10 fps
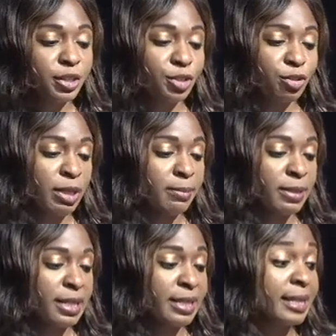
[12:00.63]
streams
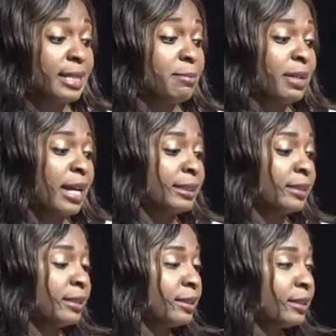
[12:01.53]
that demonize
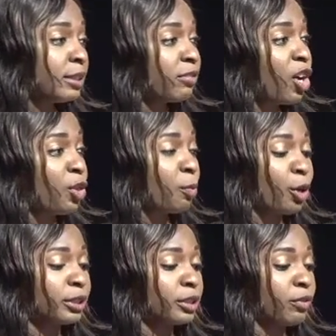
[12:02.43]
citizens of other
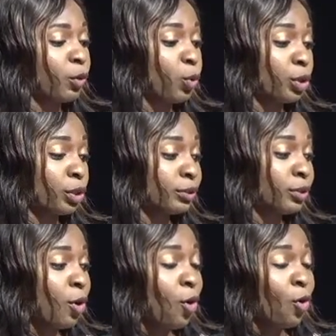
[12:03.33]
parts of the world
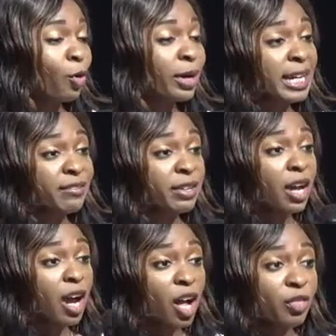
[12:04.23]
or even
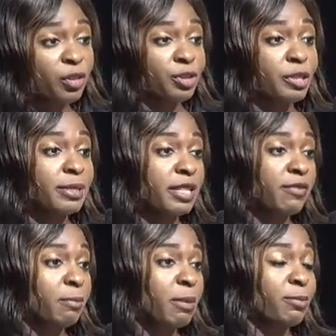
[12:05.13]
other
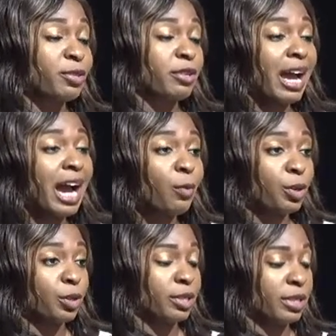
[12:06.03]
specific members of
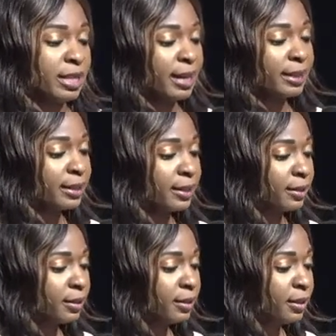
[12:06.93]
our society.
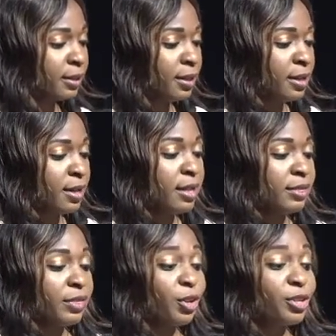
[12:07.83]

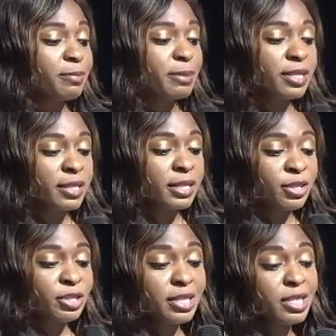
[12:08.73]
There are, speci- there are
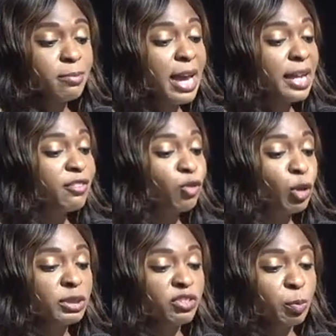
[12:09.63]
systematic
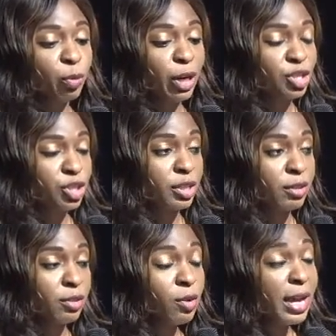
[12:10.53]
forms of oppression
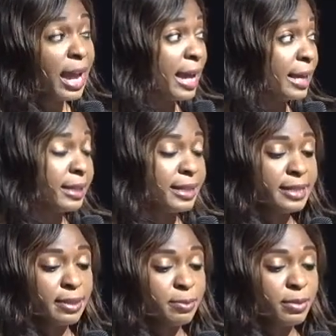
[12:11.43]
and
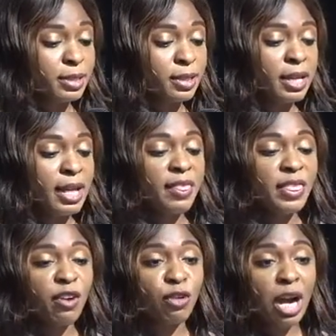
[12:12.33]
isms
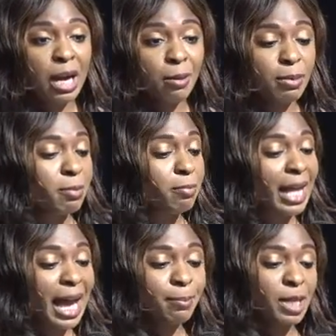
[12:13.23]
that rob
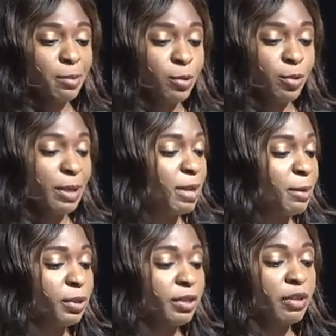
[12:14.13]
black people and
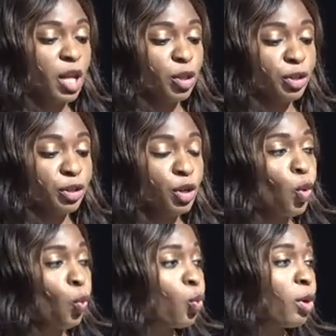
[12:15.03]
people of color,
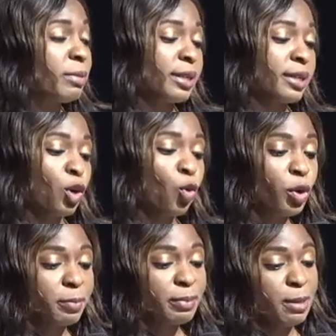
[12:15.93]
women,
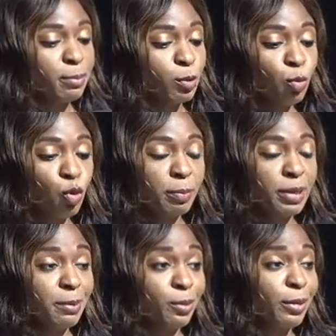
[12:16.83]
queer people, poor
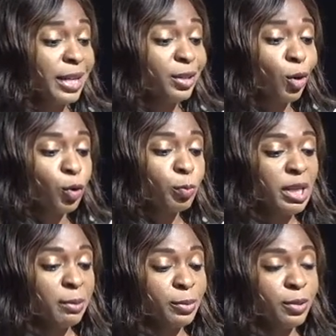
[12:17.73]
people, and old
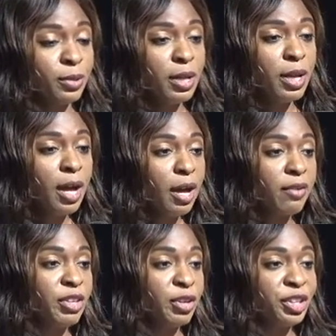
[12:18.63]
people
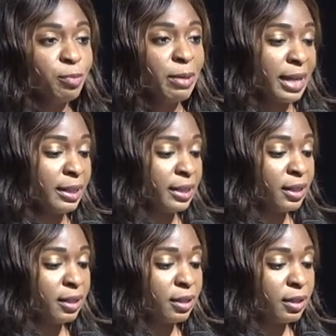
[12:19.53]
of their
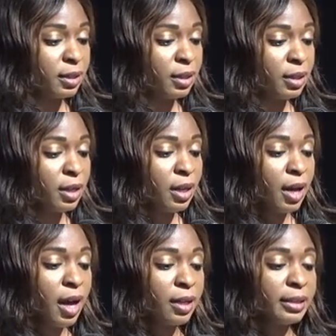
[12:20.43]
humanity.
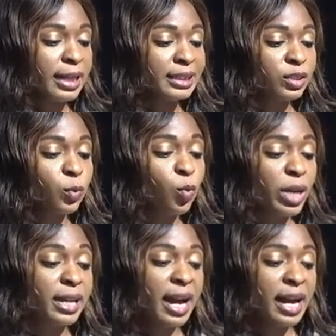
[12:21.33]
Unless
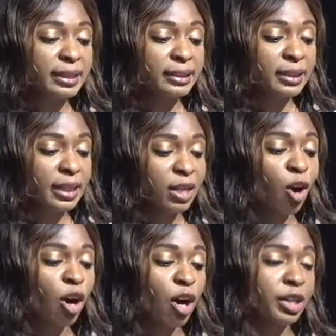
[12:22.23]
we constantly
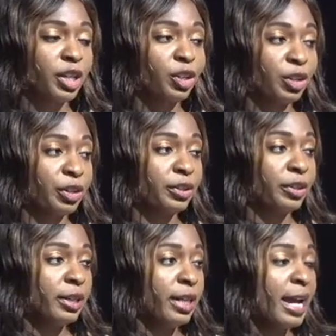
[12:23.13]
are on alert
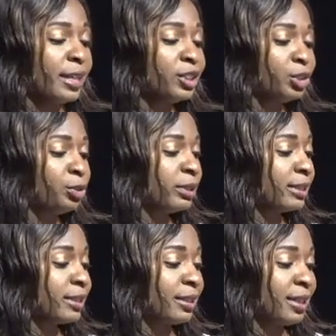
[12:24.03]
and choosing
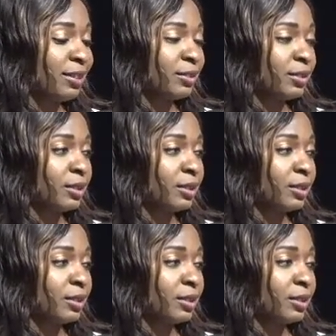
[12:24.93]
to love,